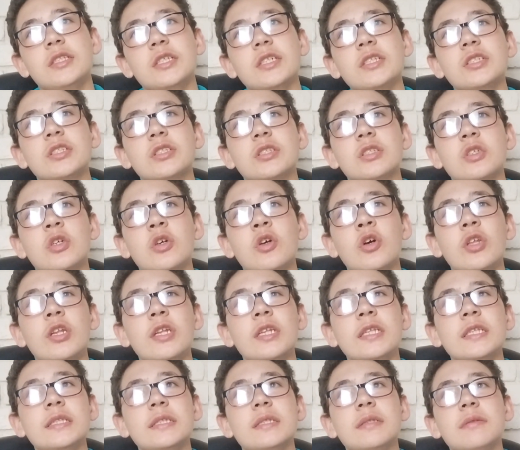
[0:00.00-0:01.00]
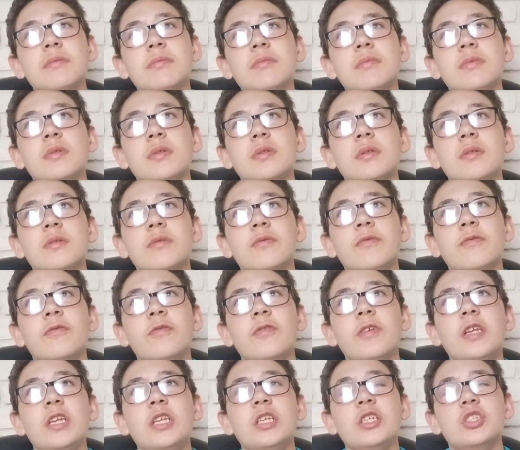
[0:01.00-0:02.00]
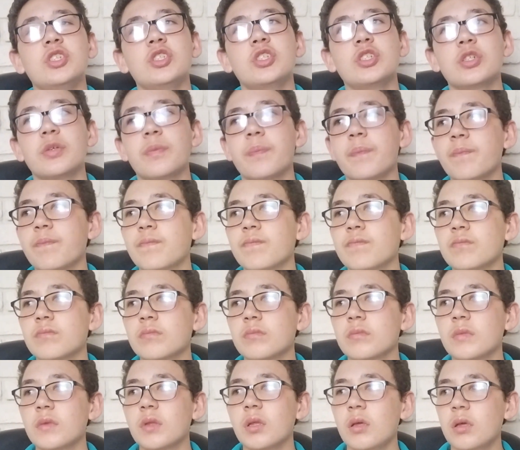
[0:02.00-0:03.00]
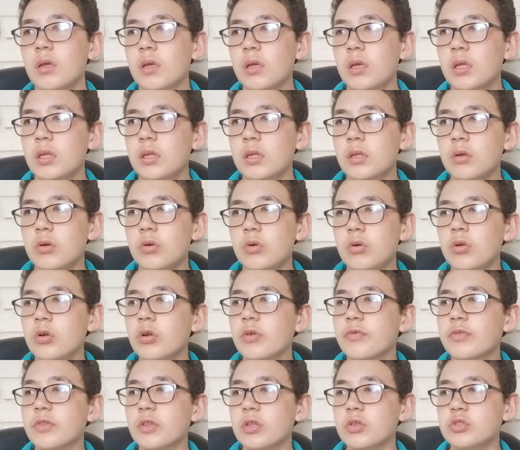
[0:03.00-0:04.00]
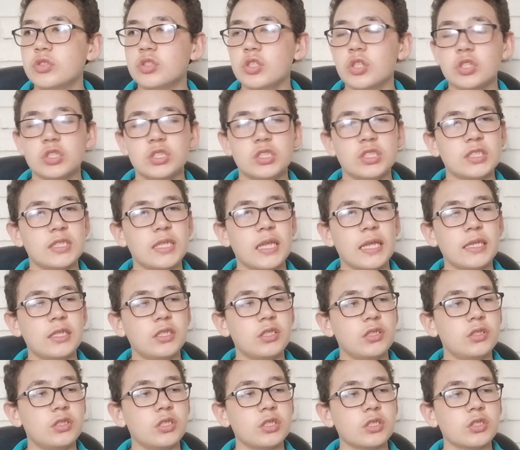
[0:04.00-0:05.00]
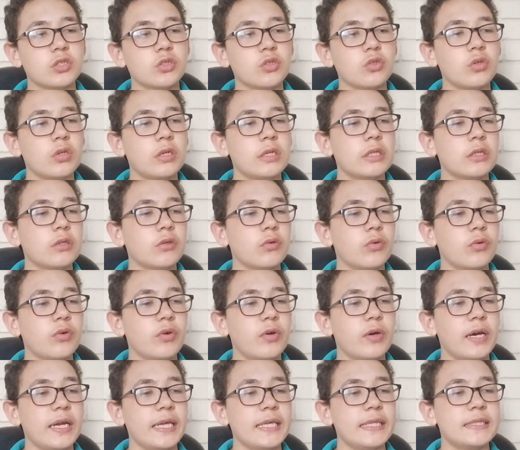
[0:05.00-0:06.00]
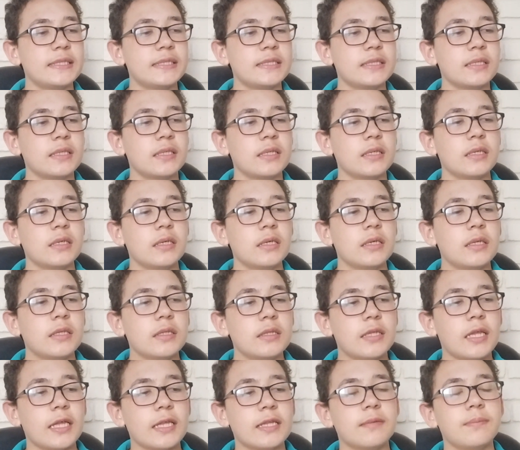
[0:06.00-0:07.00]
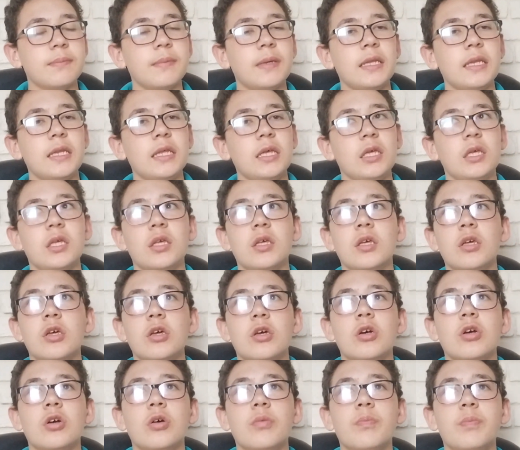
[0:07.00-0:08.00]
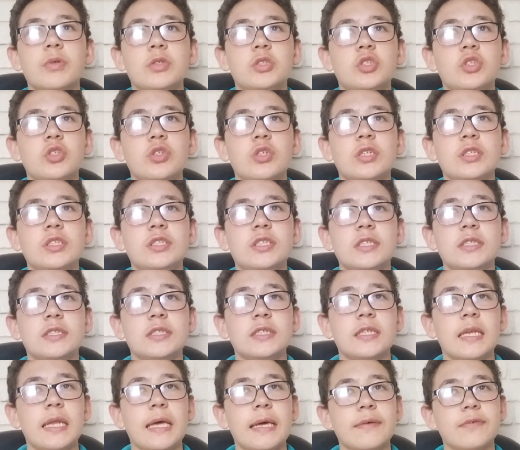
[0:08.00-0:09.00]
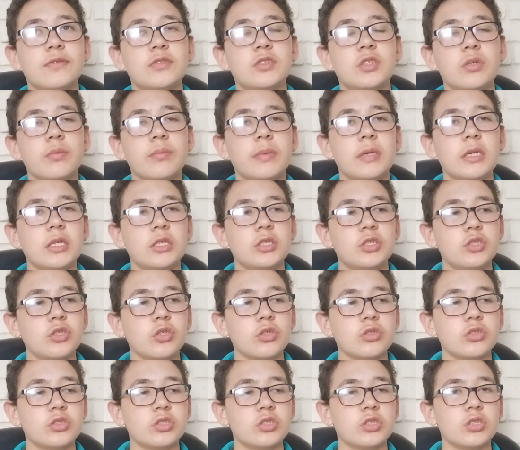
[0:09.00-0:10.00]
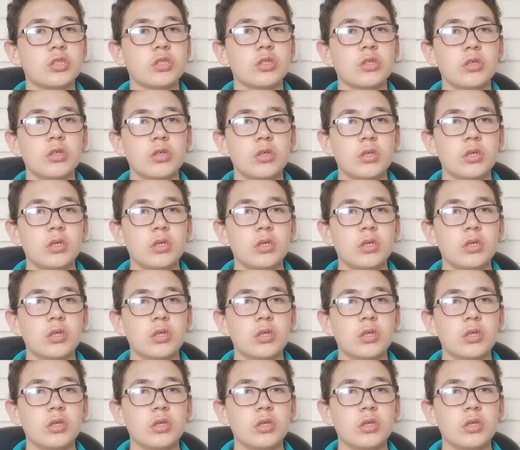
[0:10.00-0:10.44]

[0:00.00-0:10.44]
just couldn't finish all of the shots. They just couldn't create that many opportunities and have so many shots